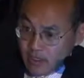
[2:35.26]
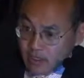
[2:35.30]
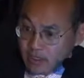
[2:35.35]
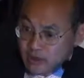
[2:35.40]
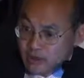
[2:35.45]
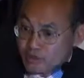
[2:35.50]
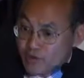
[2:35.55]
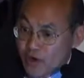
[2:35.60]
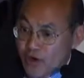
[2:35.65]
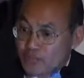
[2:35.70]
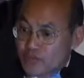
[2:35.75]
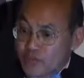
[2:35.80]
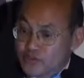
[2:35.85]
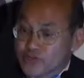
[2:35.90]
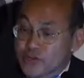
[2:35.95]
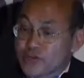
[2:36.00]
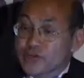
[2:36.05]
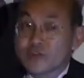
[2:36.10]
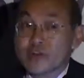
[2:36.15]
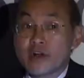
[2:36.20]
The right
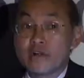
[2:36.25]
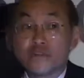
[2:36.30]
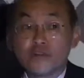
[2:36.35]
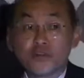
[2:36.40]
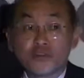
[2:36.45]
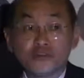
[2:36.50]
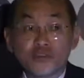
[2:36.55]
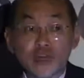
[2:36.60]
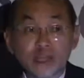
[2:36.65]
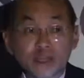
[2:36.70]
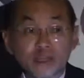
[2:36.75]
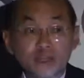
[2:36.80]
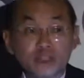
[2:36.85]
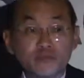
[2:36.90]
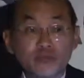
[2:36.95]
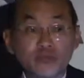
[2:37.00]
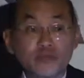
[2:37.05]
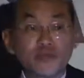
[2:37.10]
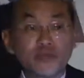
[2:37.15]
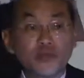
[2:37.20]
ventricular outflow tract has
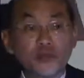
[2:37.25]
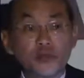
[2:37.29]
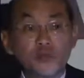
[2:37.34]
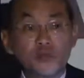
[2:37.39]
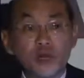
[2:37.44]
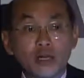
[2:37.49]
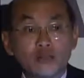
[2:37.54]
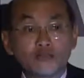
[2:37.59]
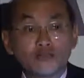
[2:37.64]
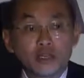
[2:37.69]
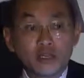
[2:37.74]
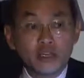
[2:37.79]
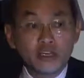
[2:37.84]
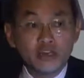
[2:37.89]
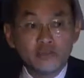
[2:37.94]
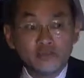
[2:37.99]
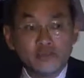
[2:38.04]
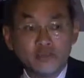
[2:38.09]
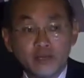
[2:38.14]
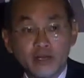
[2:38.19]
been very well
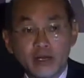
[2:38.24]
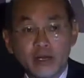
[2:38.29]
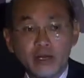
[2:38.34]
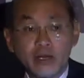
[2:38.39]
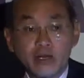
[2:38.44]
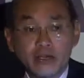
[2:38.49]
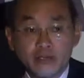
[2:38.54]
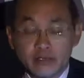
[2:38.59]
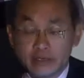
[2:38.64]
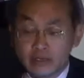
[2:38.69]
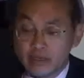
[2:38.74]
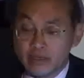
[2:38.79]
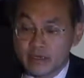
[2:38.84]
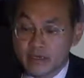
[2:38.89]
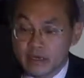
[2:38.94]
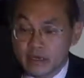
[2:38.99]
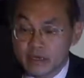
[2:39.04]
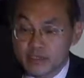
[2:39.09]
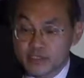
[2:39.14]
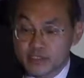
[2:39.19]
relieved by
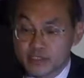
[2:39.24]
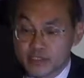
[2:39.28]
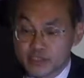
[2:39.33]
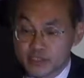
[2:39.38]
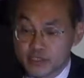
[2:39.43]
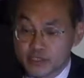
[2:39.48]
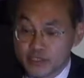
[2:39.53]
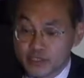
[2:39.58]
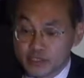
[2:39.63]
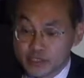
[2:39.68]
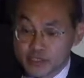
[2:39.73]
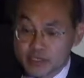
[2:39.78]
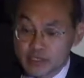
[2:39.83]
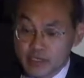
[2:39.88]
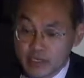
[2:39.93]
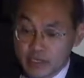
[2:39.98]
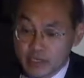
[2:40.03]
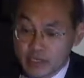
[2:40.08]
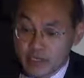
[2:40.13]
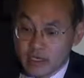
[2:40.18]
our surgeons.
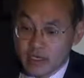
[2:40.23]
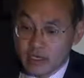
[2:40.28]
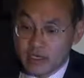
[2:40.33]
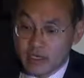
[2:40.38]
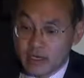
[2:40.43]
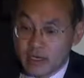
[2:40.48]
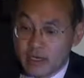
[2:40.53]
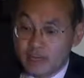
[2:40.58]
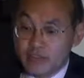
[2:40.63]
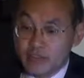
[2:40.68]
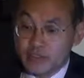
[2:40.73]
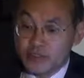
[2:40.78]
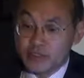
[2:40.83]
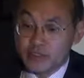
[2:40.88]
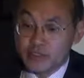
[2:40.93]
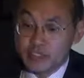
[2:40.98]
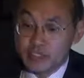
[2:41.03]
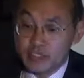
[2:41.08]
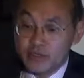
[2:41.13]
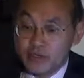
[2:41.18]
You can
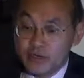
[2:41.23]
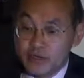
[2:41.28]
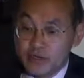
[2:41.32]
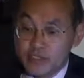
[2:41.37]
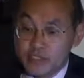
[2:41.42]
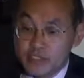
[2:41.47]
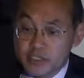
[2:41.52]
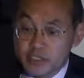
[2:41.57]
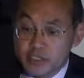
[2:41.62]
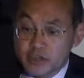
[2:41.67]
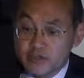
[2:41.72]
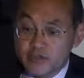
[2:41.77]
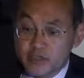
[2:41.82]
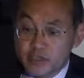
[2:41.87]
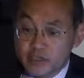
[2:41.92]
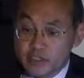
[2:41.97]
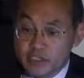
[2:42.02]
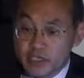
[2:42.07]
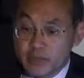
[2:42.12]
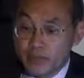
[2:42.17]
see no
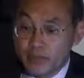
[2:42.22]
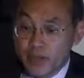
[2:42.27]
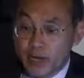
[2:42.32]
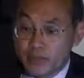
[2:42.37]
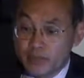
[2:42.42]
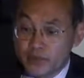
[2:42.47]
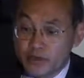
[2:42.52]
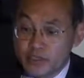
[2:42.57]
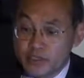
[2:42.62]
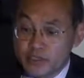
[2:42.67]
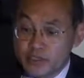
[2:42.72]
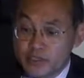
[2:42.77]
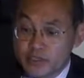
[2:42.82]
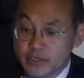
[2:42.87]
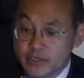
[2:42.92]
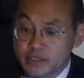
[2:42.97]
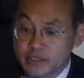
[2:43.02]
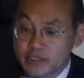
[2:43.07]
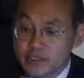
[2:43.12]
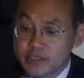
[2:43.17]
significant subpulmonary
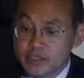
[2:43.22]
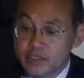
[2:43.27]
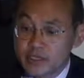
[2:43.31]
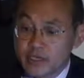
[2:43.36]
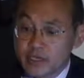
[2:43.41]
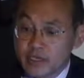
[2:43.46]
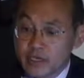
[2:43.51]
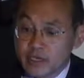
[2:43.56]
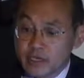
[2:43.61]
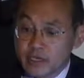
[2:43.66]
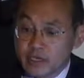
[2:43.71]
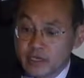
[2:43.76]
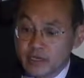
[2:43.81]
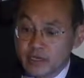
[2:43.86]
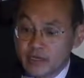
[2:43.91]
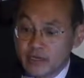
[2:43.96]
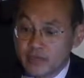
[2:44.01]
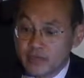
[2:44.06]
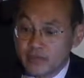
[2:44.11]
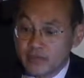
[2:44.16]
stenosis.
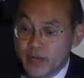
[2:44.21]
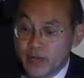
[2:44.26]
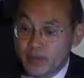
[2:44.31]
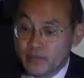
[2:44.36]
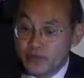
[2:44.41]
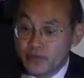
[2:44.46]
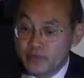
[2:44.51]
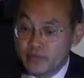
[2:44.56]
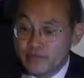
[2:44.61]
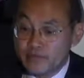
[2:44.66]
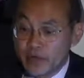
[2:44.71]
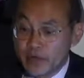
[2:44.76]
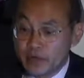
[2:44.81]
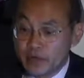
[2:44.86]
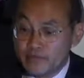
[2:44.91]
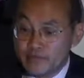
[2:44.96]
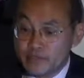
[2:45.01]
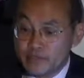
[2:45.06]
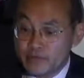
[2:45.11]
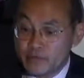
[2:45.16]
The pulmonary
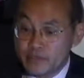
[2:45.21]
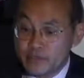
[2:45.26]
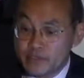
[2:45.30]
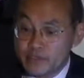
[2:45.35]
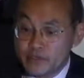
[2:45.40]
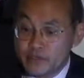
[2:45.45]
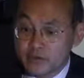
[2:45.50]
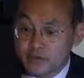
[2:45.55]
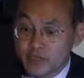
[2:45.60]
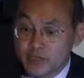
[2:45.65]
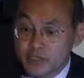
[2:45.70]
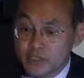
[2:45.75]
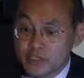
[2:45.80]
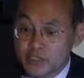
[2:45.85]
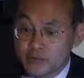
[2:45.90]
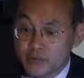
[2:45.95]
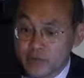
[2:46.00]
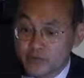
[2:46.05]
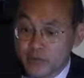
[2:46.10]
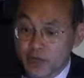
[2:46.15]
valve also appears
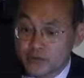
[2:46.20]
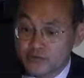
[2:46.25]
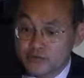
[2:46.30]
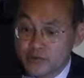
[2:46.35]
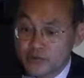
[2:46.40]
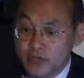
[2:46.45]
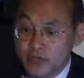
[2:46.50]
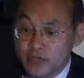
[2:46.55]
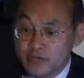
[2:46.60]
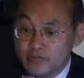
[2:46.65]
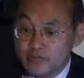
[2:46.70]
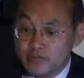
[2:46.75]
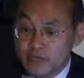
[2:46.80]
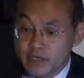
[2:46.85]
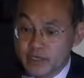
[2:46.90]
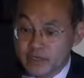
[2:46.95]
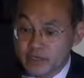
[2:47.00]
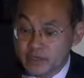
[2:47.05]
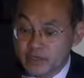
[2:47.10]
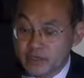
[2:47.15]
to be well relieved,
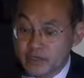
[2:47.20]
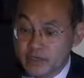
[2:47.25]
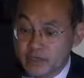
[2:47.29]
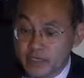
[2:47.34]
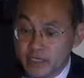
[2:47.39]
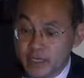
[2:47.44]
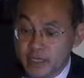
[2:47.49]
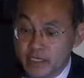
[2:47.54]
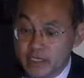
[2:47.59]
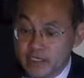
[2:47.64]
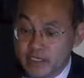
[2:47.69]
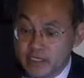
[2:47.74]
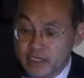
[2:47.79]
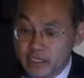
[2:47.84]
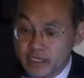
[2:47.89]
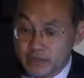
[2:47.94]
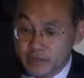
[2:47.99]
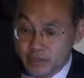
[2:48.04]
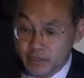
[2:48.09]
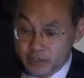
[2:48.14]
but you can clearly
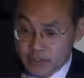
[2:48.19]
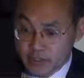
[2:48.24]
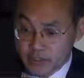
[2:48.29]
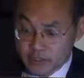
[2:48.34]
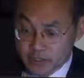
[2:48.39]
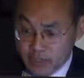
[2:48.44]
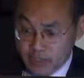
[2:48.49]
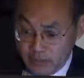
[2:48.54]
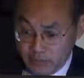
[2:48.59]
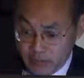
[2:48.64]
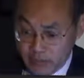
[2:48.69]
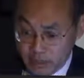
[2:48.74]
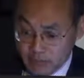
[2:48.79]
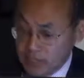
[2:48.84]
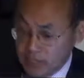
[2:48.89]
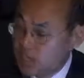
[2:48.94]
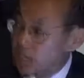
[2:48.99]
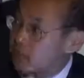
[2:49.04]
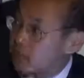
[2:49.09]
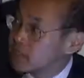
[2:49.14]
see what seems to
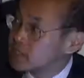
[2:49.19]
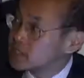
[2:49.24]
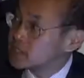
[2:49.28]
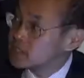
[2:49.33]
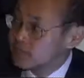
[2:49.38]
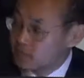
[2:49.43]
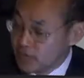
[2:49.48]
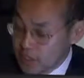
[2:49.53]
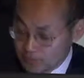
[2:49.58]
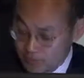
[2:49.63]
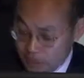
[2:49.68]
be quite severe